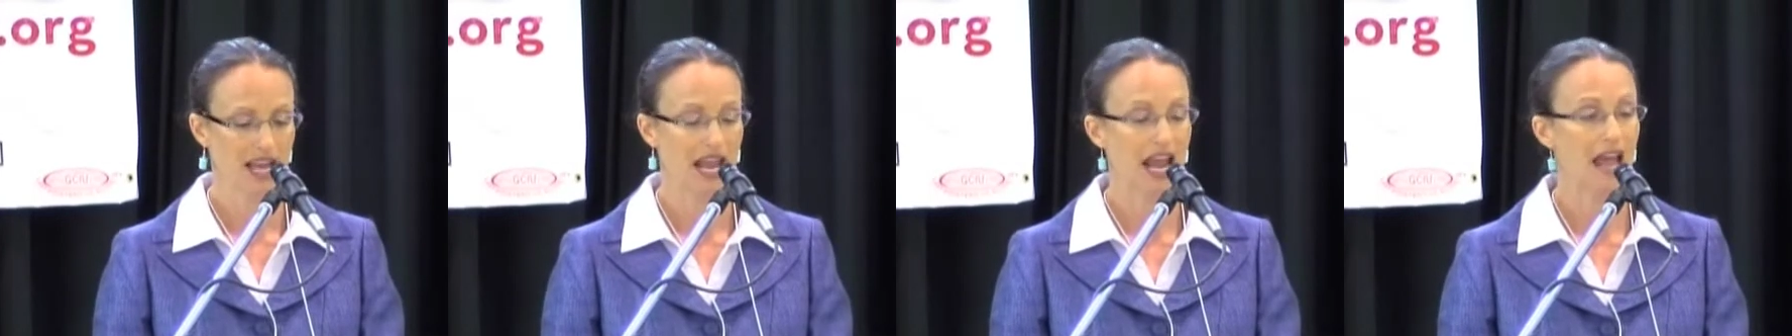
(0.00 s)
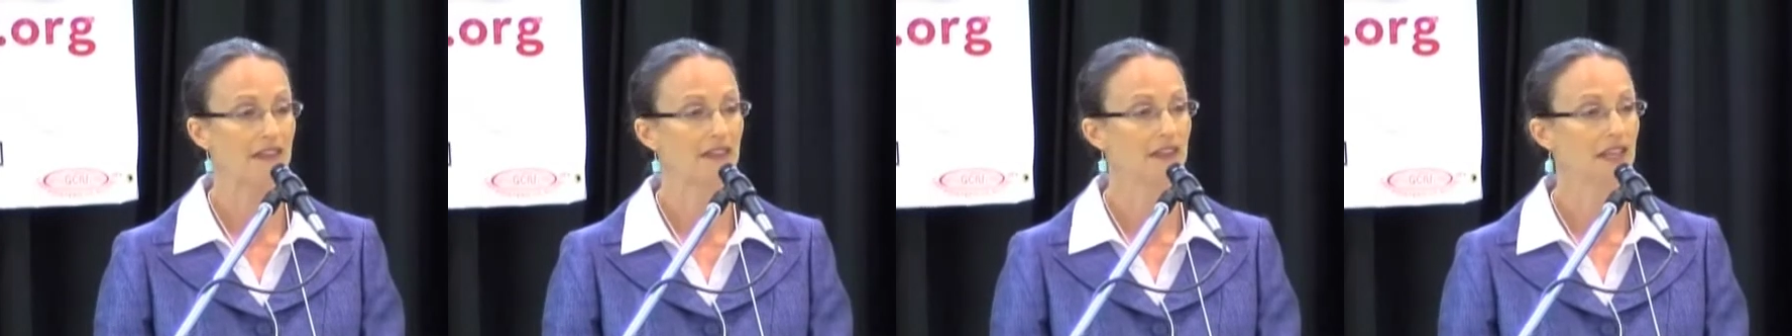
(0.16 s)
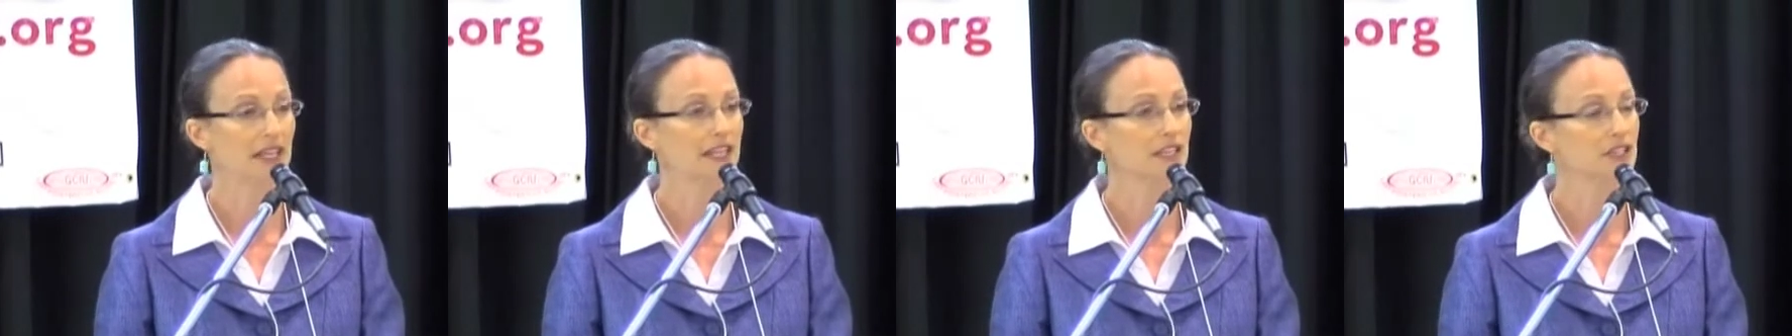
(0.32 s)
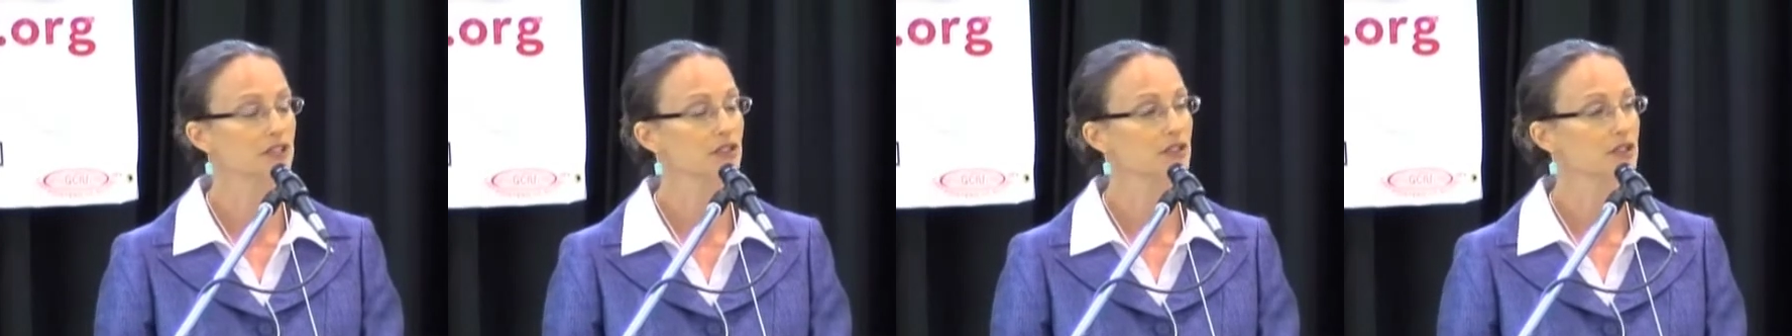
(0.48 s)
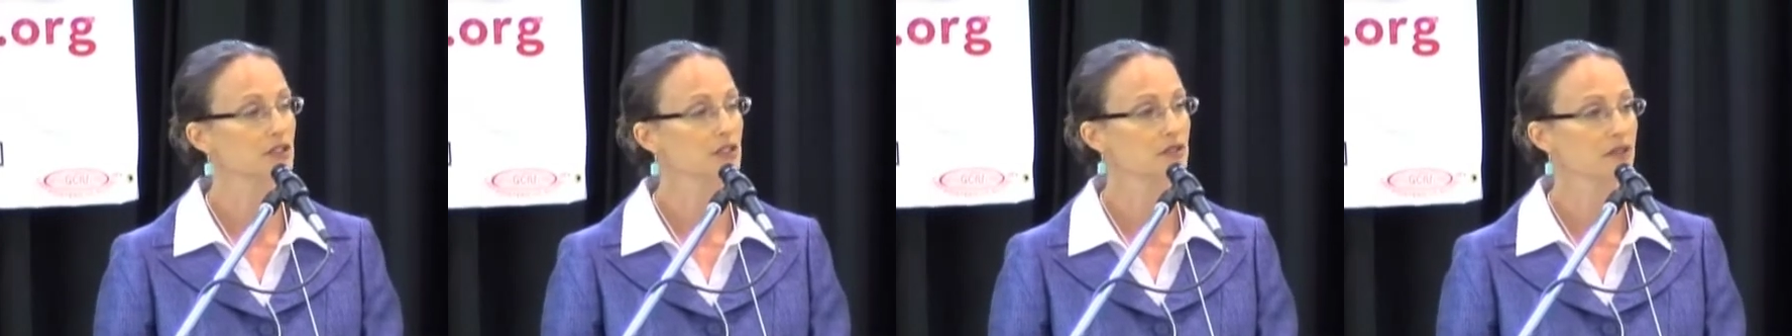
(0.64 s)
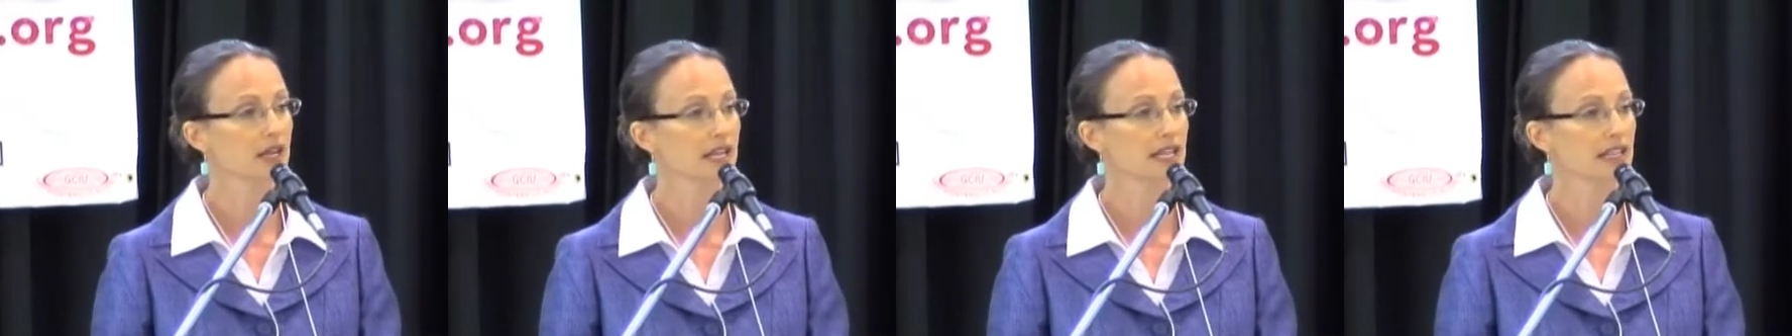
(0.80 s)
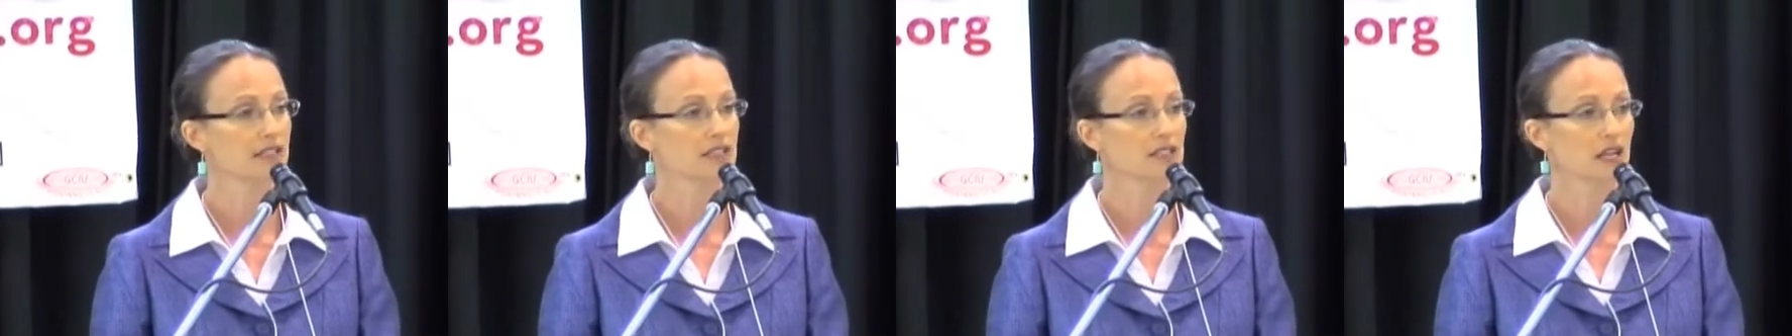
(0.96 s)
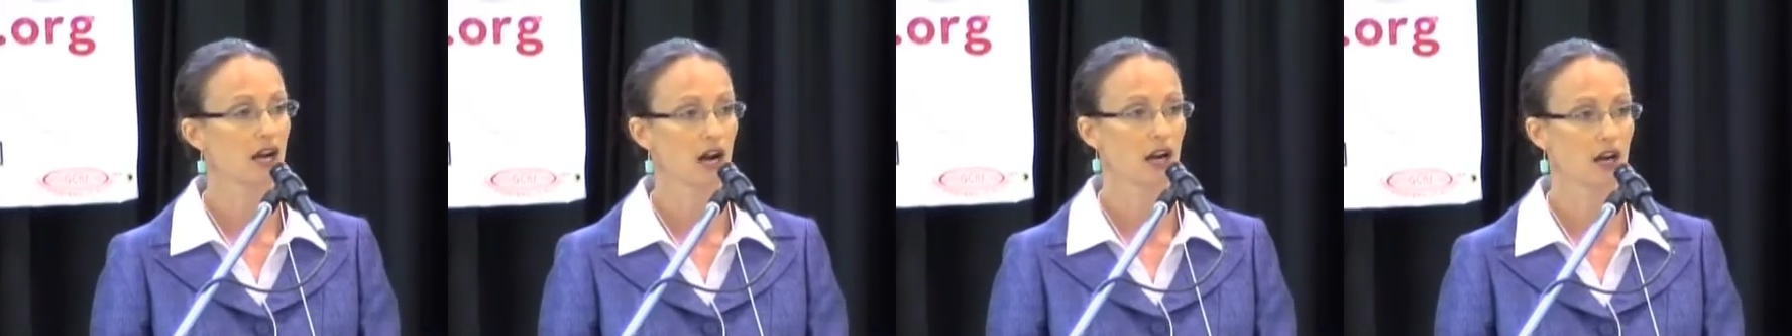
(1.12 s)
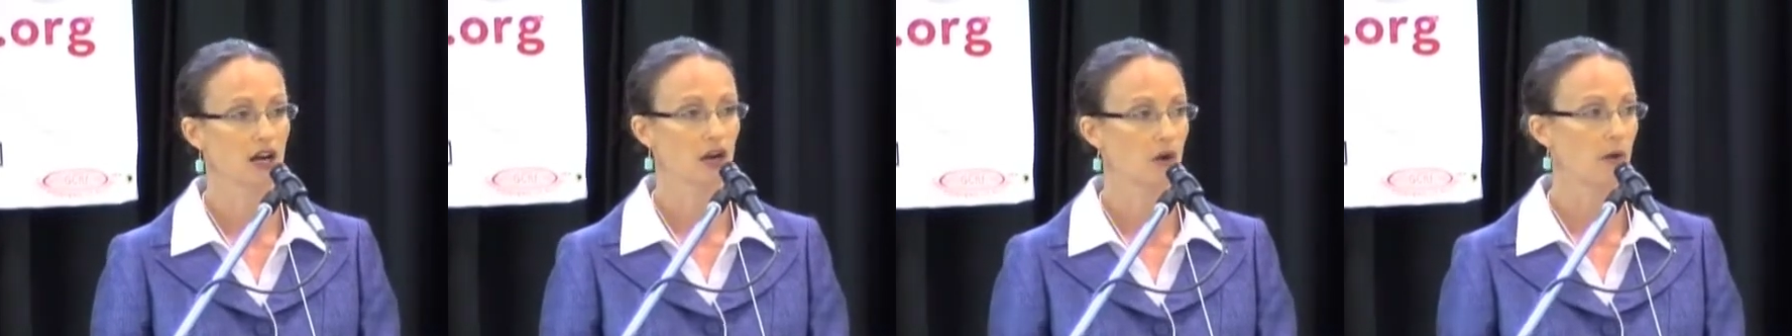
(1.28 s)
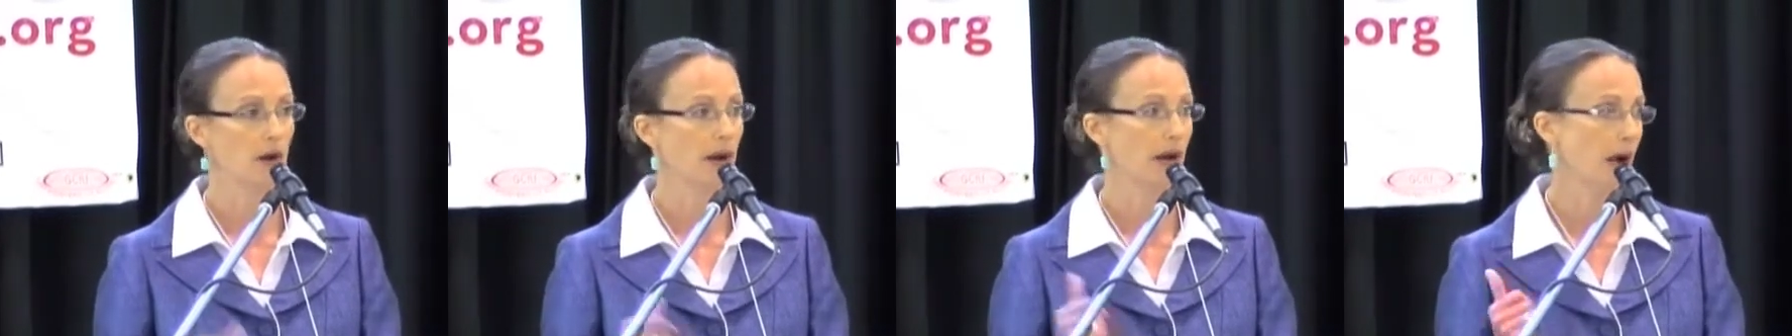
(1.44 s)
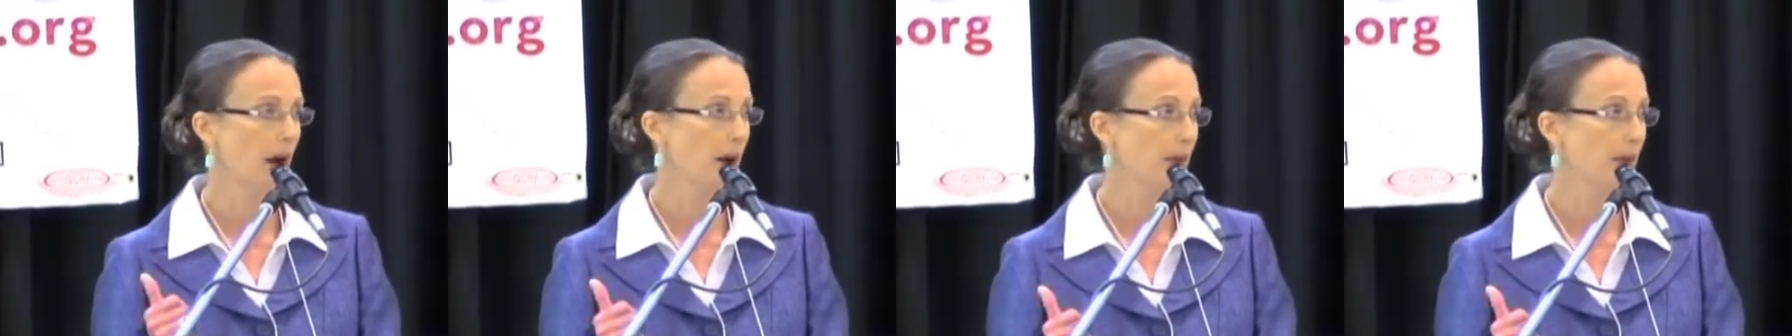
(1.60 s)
and the interest rates are going